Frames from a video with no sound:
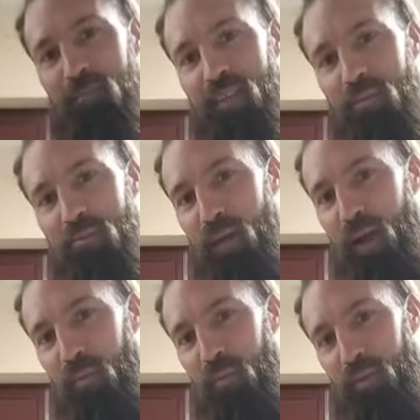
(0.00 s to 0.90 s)
my
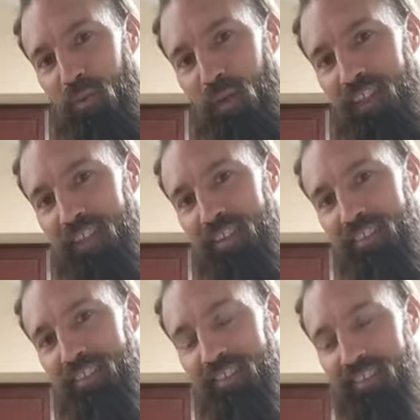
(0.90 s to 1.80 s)
world record.
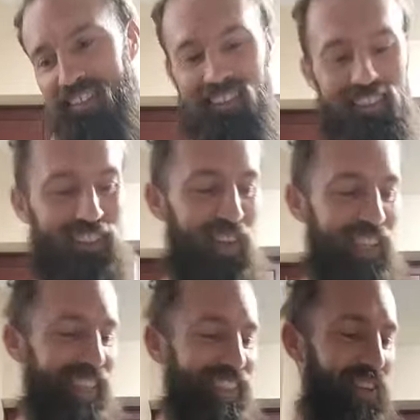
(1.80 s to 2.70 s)
So
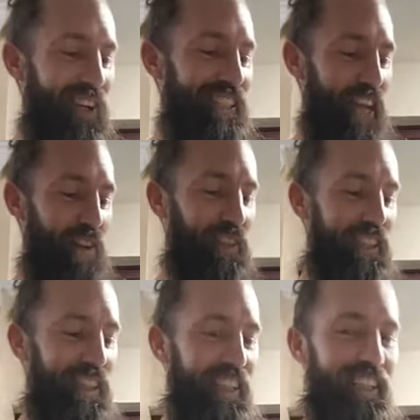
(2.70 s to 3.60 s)
I so I
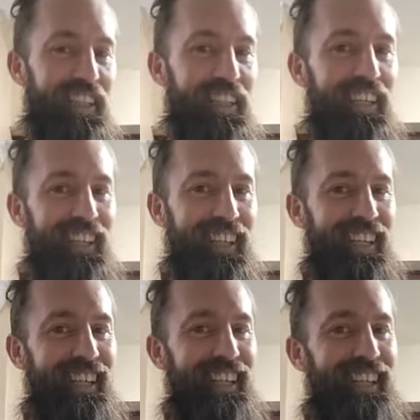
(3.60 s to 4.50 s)
definitely
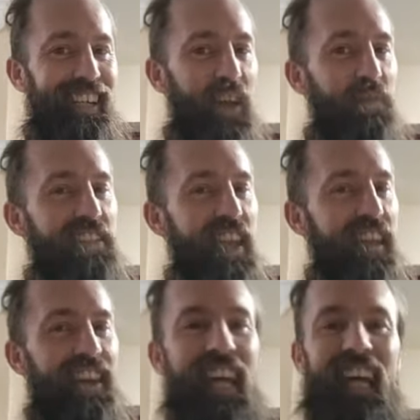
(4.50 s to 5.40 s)
I'm
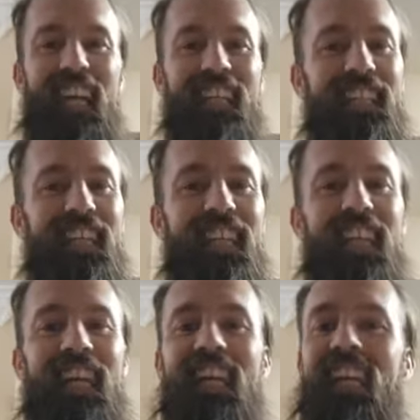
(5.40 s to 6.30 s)
staying nice and
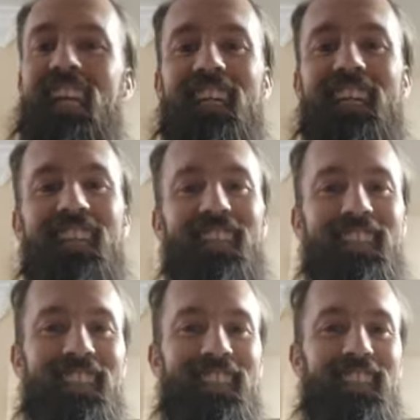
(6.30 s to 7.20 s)
lean and
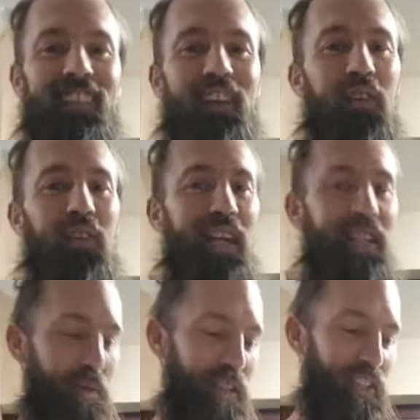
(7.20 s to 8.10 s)
right where I need
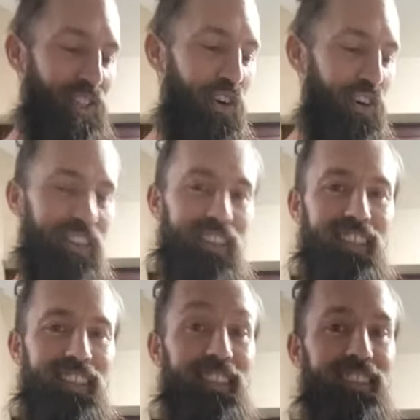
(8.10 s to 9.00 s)
to be strong.
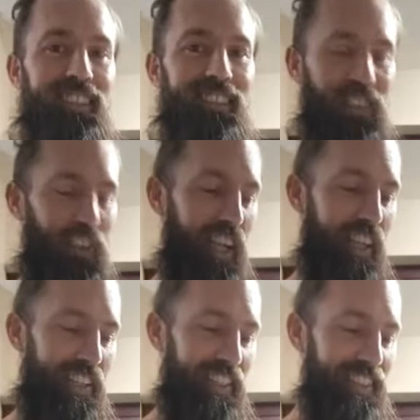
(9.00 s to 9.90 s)

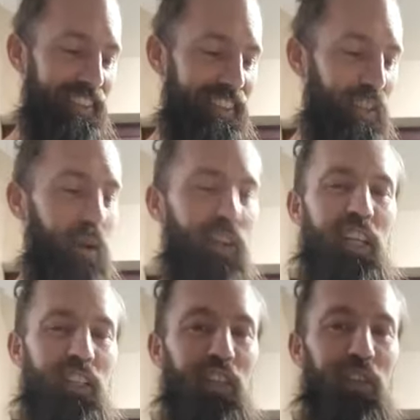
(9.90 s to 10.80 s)
Strength. It's about
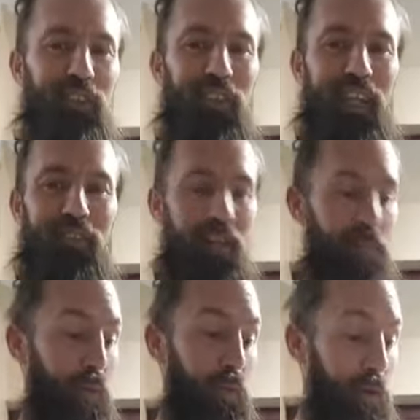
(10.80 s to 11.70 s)
internal strength, right?
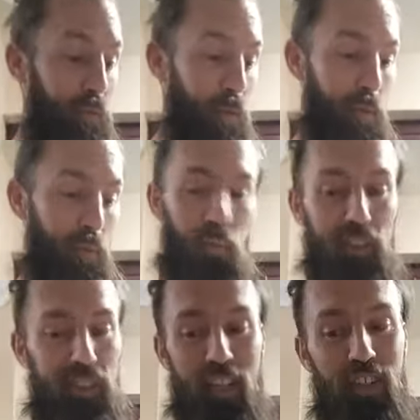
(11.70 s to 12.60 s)
Remember, remember
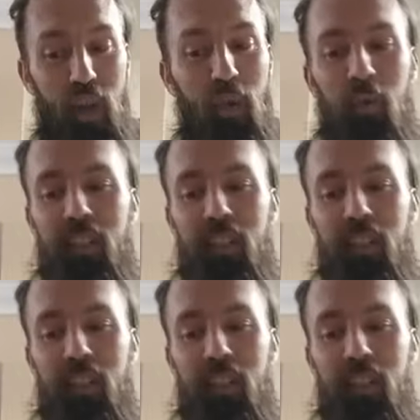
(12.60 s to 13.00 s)
once I know